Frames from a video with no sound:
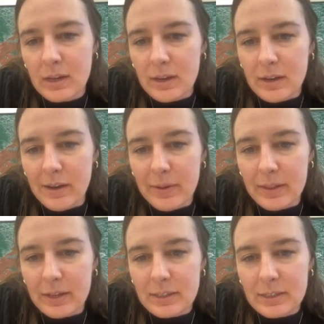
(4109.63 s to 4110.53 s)
And
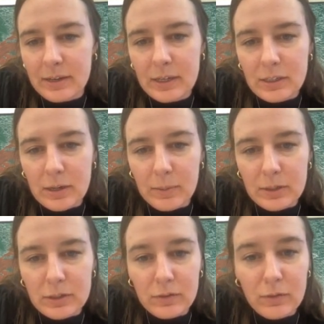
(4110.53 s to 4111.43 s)
then steroids are a
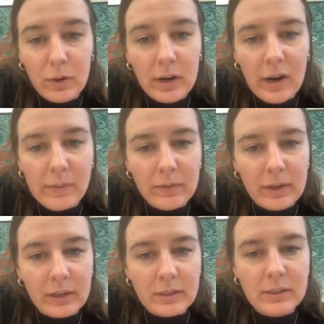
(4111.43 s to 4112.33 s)
bunch of 4 carbon
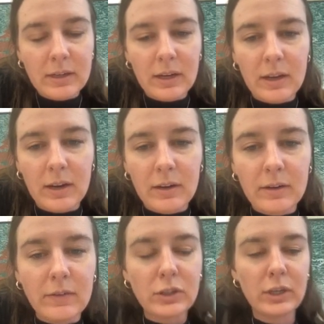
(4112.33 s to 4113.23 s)
rings, and then
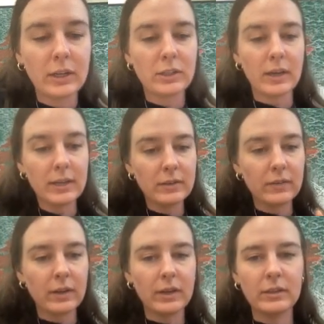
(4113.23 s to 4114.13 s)
if you change the ends of
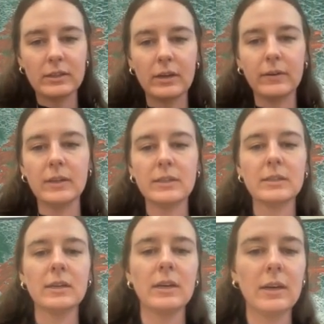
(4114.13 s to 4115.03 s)
the steroids,
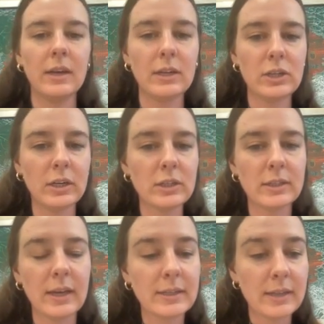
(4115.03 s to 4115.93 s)
it changes
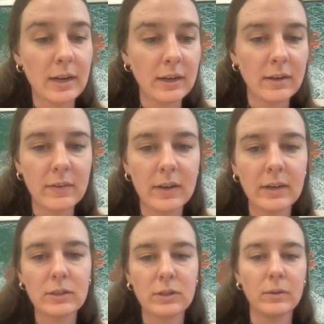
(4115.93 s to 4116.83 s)
the identity of it,
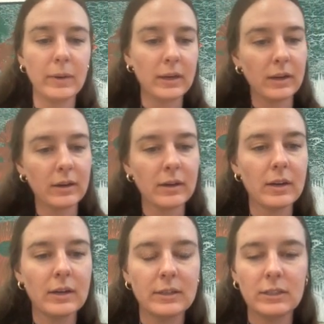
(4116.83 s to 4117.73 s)
so making
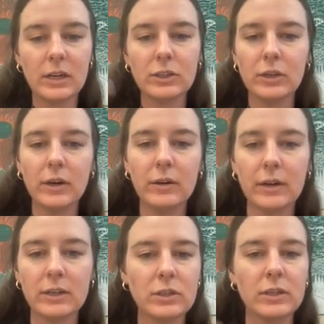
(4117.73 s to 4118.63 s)
testosterone
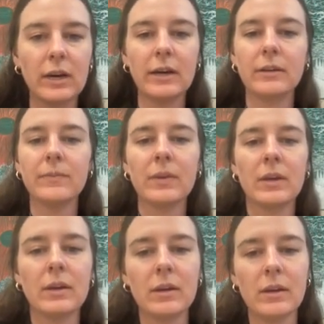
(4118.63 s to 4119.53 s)
or estradiol,
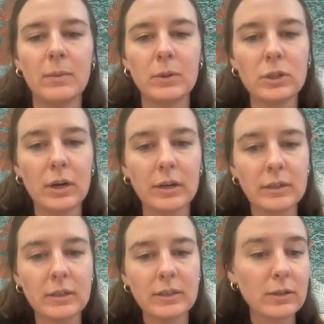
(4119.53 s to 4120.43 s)
which are
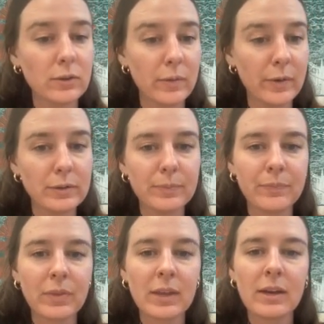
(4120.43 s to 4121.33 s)
sex hormones.
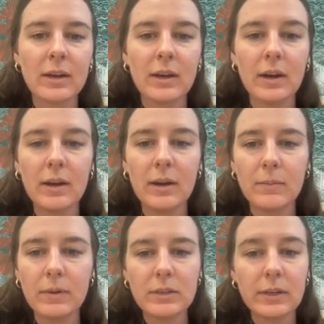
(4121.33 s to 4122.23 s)

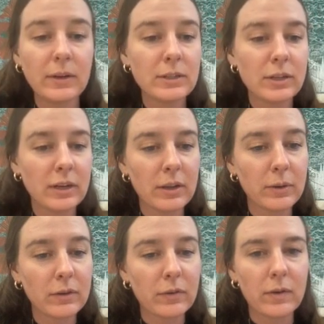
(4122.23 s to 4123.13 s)
Steroids are another
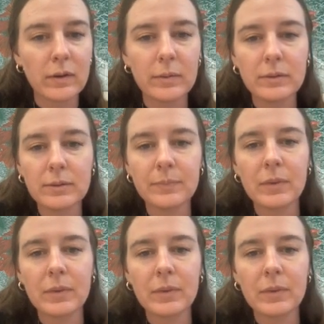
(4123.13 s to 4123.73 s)
word for hormones.